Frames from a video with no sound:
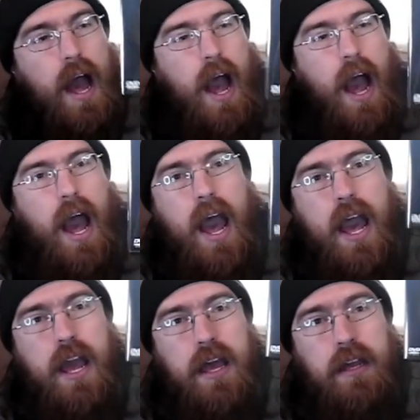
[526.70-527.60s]

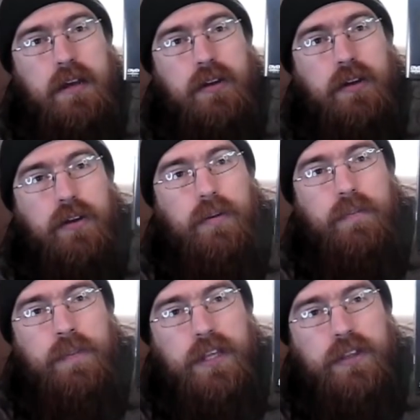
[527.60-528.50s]
I
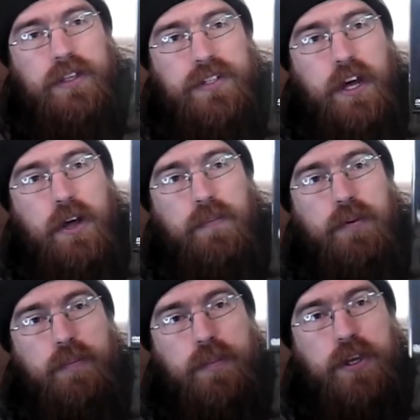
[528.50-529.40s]
picked this up
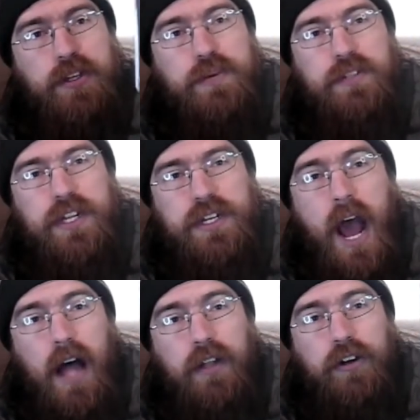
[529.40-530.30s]
because it was
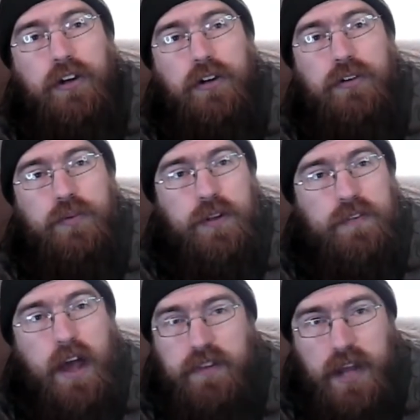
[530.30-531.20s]

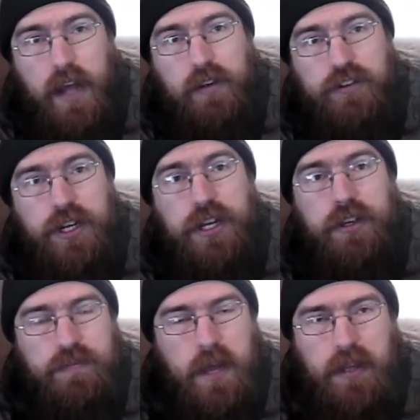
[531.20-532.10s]
$1.25 at Dollar Tree,
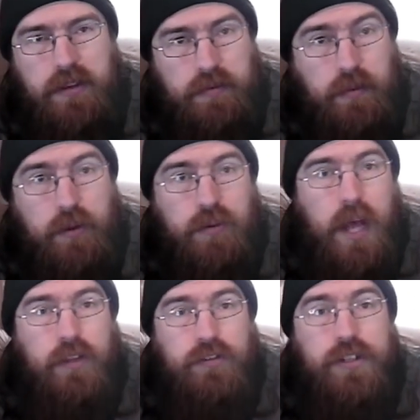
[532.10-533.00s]
because my local
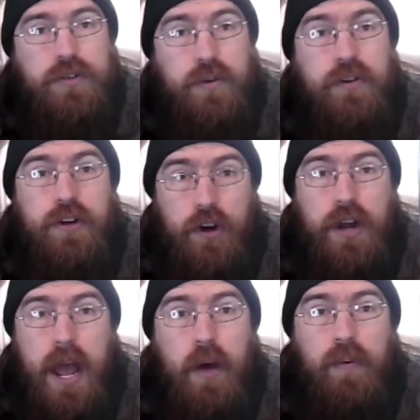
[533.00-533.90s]
Dollar Tree stores are
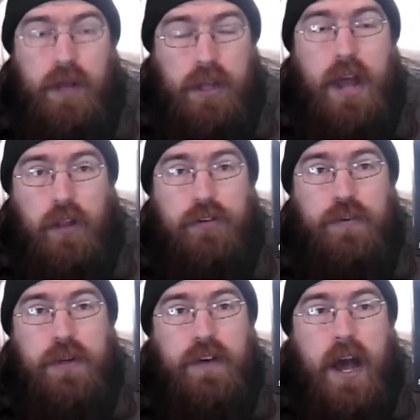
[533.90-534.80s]
now
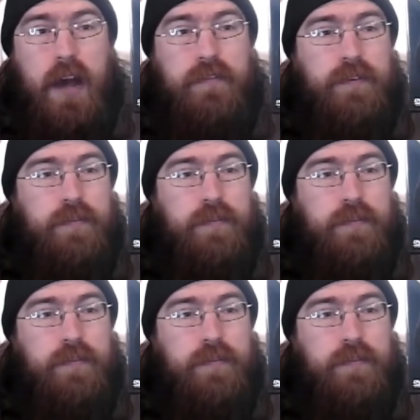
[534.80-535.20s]
$1.25.